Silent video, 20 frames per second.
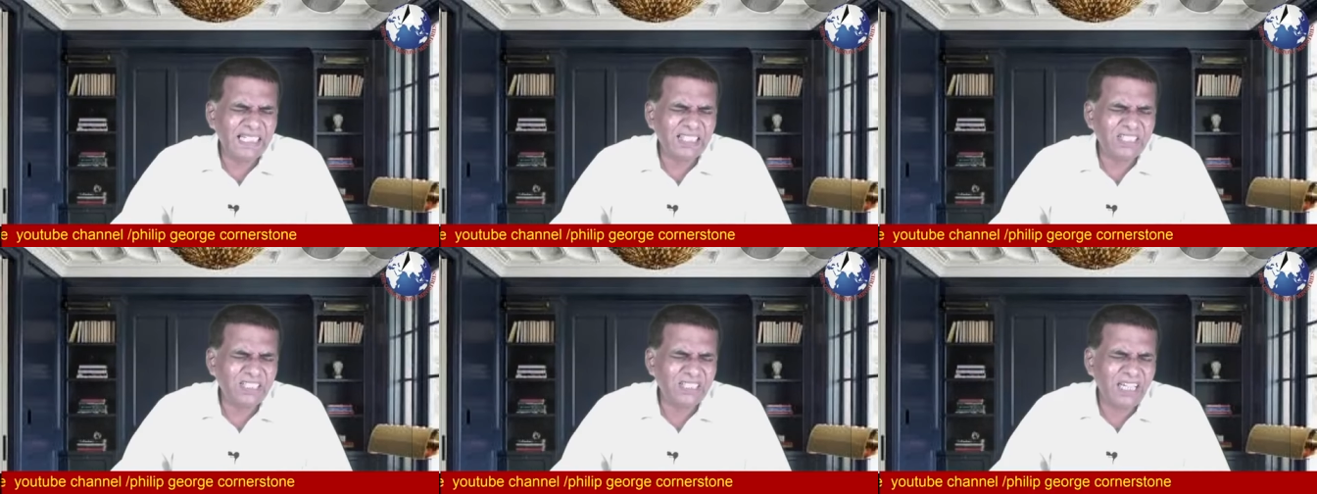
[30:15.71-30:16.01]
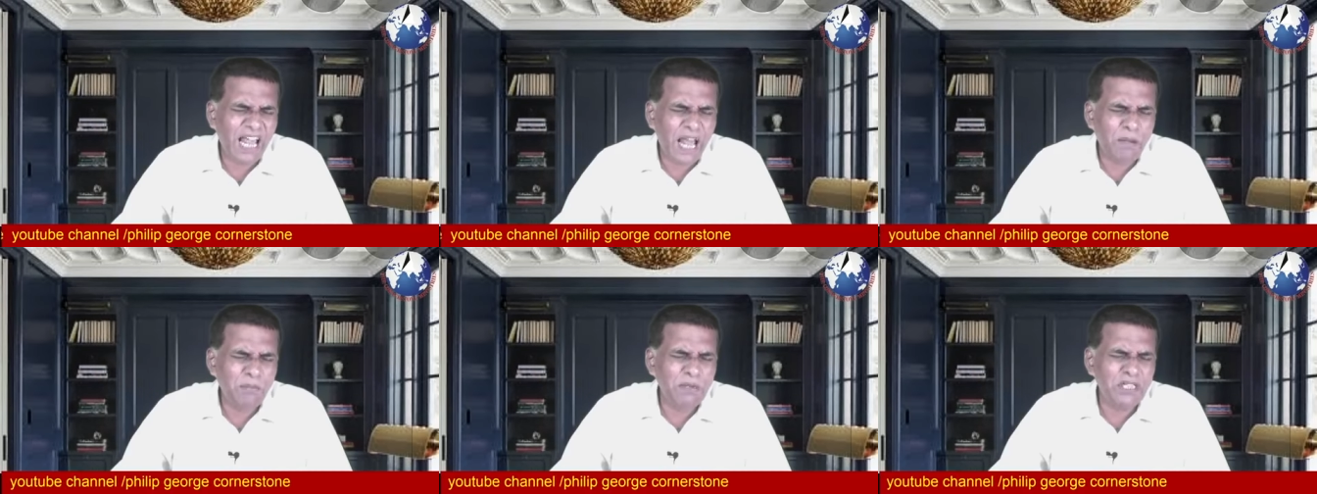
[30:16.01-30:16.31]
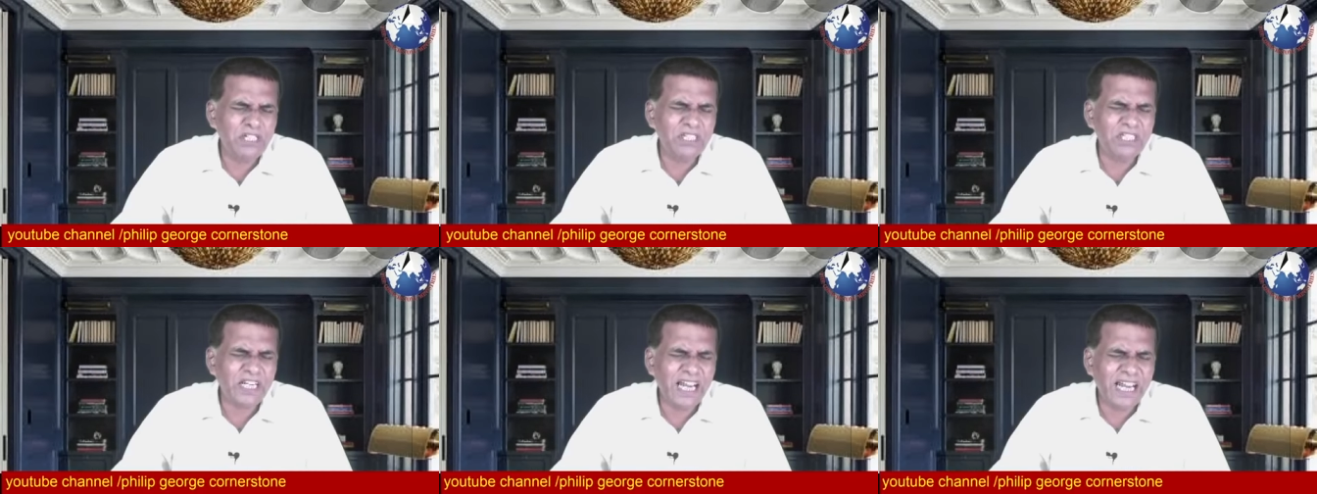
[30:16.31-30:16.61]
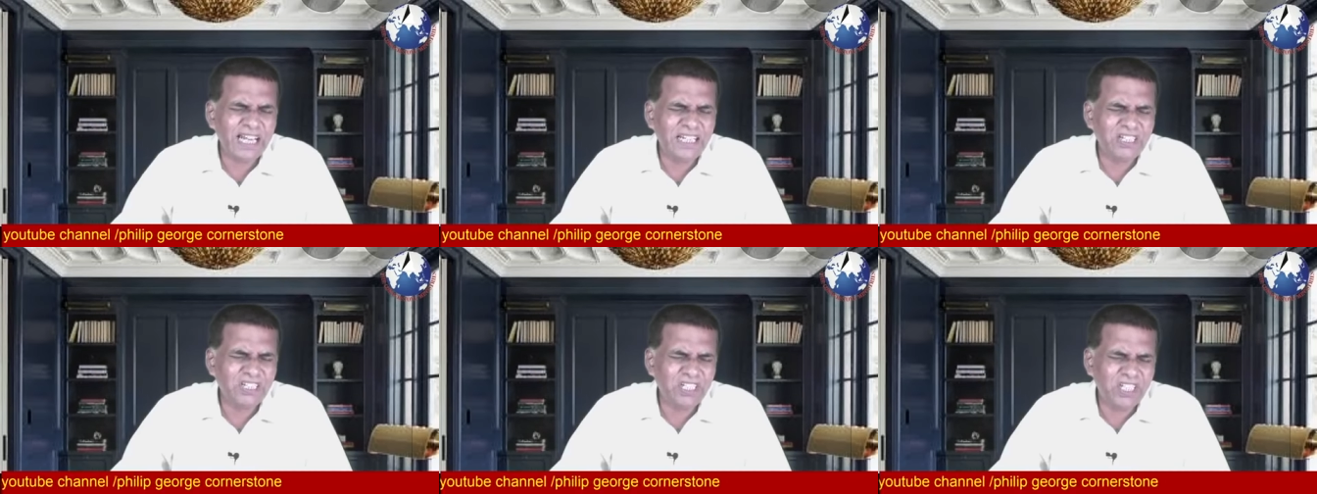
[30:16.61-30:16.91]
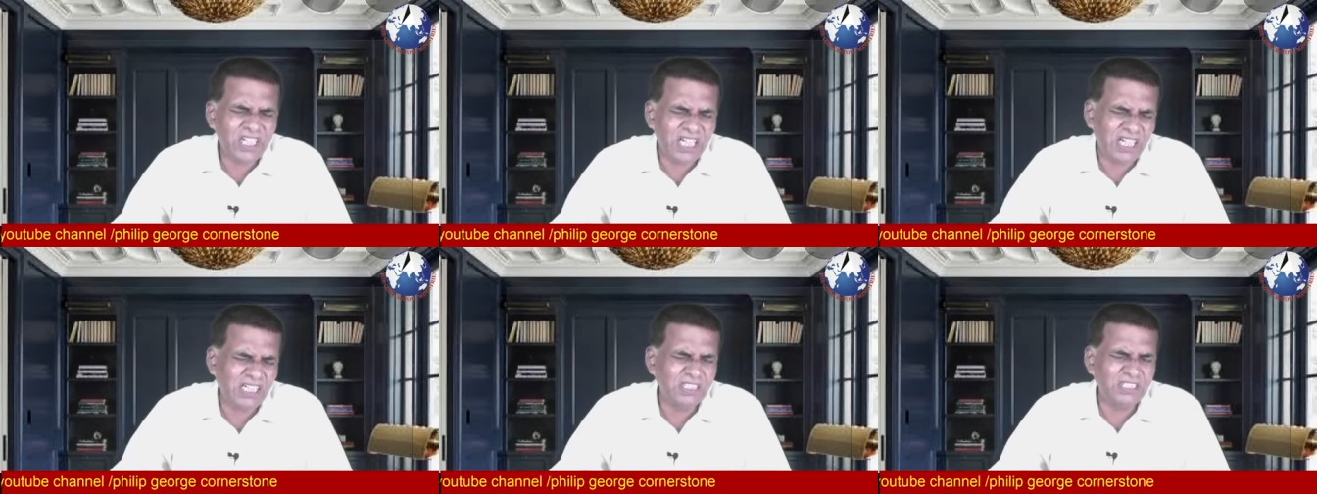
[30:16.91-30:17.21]
establish a
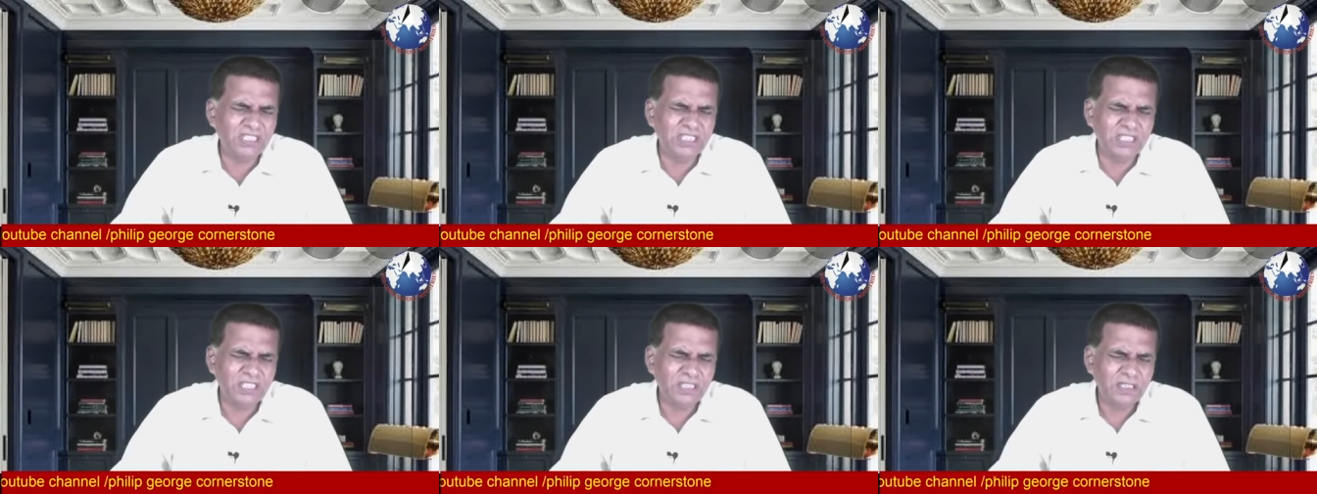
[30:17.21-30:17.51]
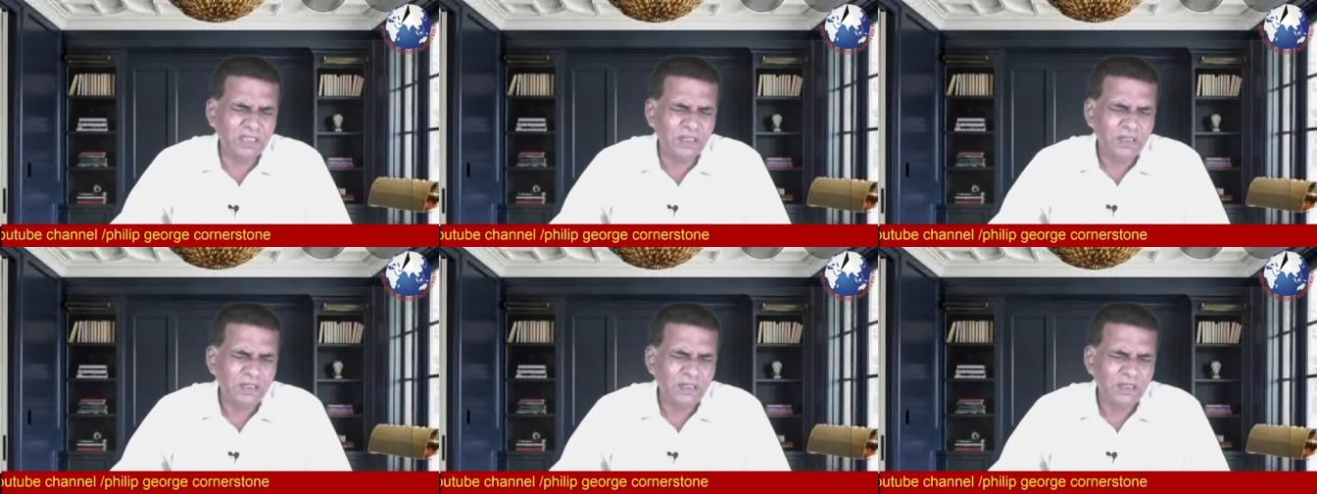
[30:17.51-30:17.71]
church